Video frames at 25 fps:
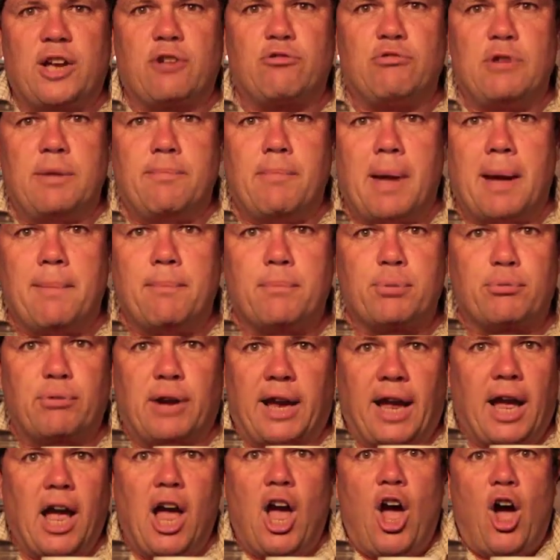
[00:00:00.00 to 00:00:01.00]
and
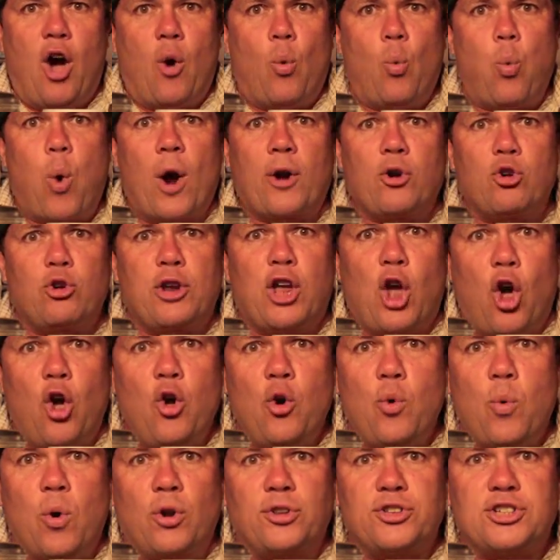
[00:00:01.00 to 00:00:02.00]
remembering and wondering
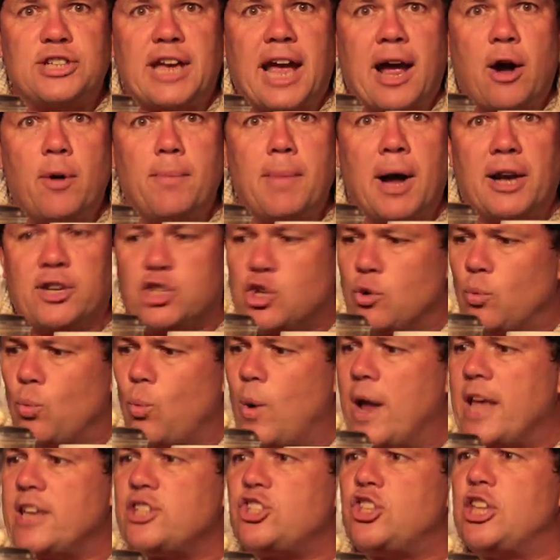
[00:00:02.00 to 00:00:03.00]
who wants how much and
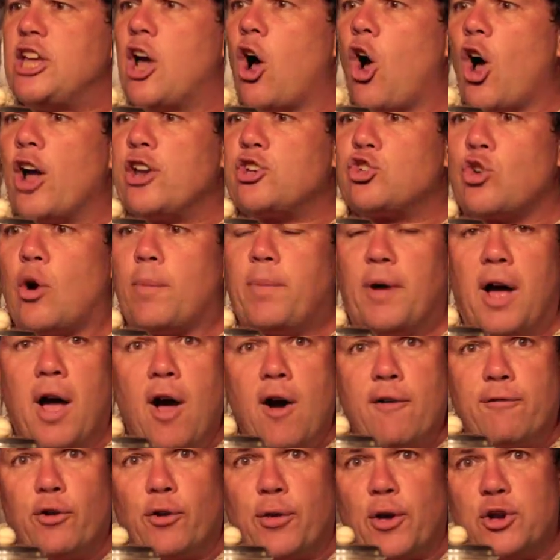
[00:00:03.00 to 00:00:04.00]
where's the eyedropper
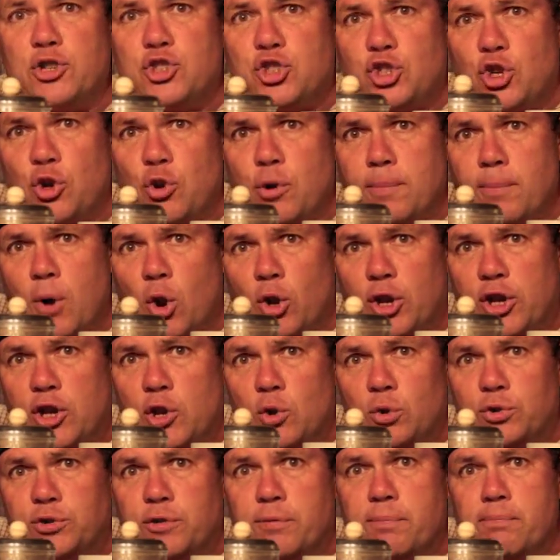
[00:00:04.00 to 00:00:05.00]
for those 2
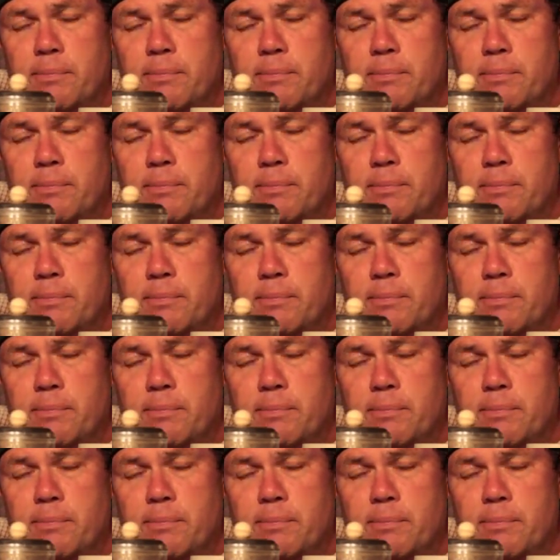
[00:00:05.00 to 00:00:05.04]
molecules of